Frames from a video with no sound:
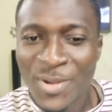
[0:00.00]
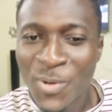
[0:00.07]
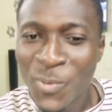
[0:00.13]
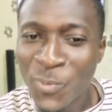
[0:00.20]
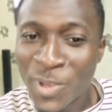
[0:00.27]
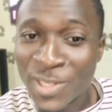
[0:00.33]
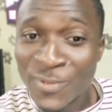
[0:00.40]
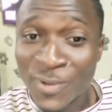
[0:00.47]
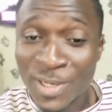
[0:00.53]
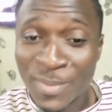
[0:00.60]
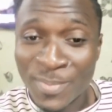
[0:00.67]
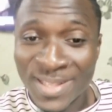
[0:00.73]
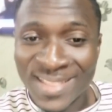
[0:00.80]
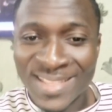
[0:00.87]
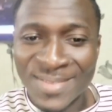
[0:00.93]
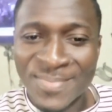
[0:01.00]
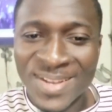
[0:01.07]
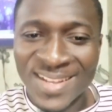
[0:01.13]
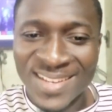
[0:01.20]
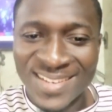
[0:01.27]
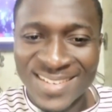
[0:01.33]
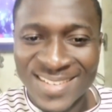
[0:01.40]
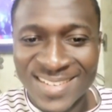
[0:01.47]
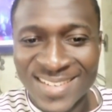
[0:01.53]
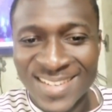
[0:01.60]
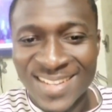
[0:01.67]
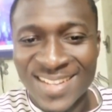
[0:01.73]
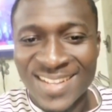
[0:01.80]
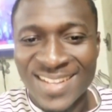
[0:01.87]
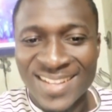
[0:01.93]
Wings for the birthday, man.
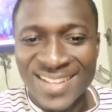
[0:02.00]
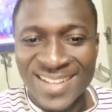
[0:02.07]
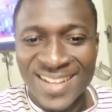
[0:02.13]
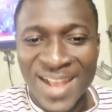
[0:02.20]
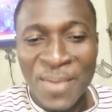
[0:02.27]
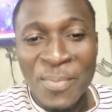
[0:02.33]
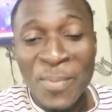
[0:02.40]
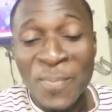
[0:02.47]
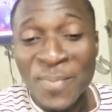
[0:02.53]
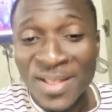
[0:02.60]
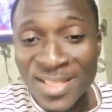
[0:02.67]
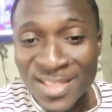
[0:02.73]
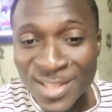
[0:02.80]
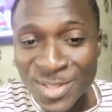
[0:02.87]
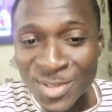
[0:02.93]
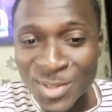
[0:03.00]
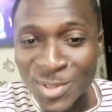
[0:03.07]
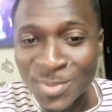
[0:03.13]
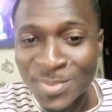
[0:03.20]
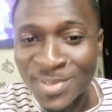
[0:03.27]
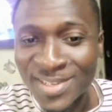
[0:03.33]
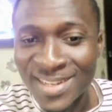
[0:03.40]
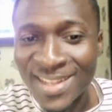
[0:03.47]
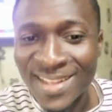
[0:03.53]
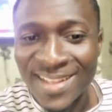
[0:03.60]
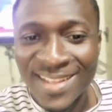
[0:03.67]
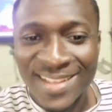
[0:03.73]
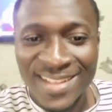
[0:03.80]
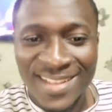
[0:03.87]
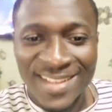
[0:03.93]
Happy birthday to you, brother.
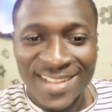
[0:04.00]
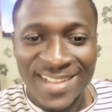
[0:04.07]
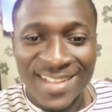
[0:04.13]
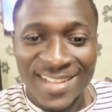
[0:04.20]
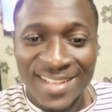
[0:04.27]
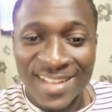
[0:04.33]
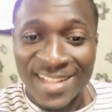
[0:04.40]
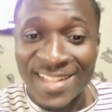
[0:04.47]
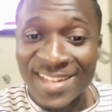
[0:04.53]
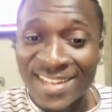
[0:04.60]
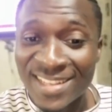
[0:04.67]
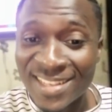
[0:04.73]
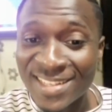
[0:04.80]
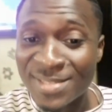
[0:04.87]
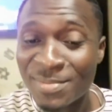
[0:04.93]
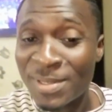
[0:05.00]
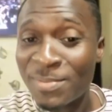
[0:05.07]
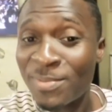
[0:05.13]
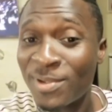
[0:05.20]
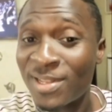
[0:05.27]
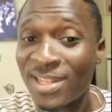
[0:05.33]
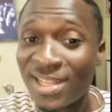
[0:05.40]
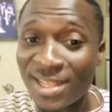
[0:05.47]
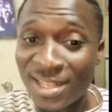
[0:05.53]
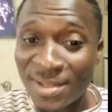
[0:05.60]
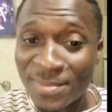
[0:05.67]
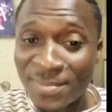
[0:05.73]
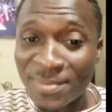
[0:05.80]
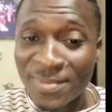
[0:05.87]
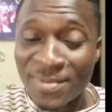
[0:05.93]
Adeleke is my brother.
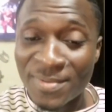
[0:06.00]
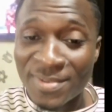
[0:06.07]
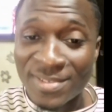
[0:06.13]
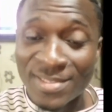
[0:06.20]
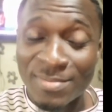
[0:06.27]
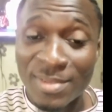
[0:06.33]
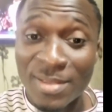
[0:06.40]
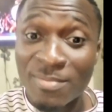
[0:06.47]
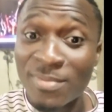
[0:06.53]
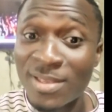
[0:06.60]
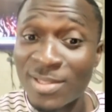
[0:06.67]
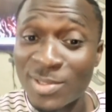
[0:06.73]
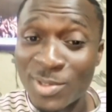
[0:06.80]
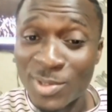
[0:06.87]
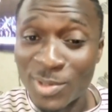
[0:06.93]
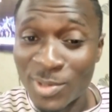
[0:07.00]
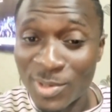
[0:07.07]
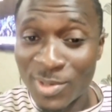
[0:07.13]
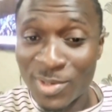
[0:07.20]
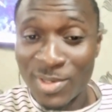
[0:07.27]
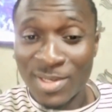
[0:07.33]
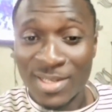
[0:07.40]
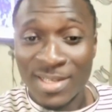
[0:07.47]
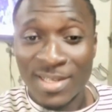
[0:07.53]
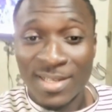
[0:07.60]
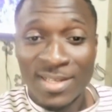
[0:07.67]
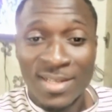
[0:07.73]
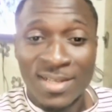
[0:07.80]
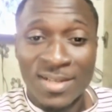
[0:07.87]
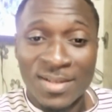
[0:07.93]
He's my mentor,
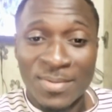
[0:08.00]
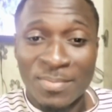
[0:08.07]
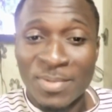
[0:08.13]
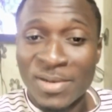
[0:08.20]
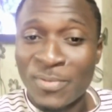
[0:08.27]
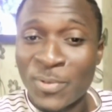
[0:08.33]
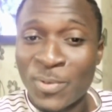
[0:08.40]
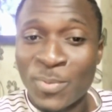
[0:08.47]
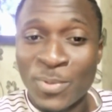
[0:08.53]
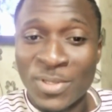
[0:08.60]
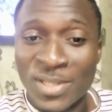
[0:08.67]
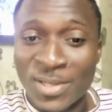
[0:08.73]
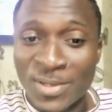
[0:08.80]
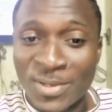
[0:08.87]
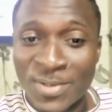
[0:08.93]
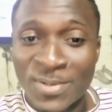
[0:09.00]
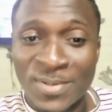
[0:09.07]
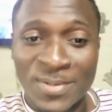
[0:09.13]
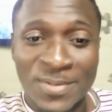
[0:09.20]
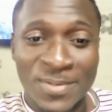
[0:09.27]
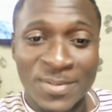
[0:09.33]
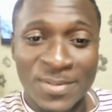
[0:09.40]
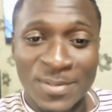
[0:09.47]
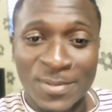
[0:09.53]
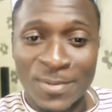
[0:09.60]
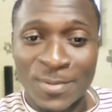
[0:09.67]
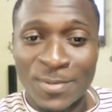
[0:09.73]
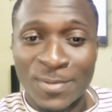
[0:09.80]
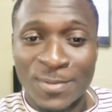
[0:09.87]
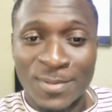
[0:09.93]
my role model. You
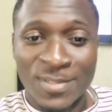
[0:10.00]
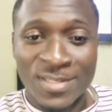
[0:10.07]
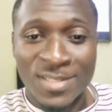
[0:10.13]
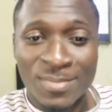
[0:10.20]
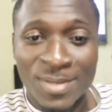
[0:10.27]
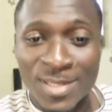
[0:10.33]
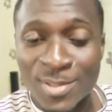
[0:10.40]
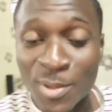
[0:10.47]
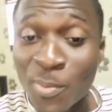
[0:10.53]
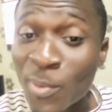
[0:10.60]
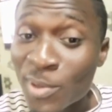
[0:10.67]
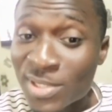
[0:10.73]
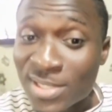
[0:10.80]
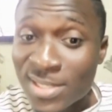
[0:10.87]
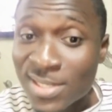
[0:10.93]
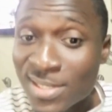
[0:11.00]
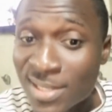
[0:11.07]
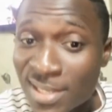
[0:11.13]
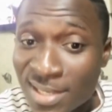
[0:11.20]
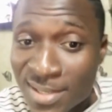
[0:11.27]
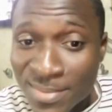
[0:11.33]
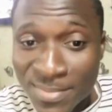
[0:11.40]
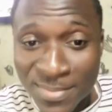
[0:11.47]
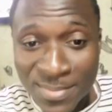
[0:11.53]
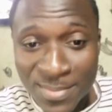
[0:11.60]
know, he's my support system.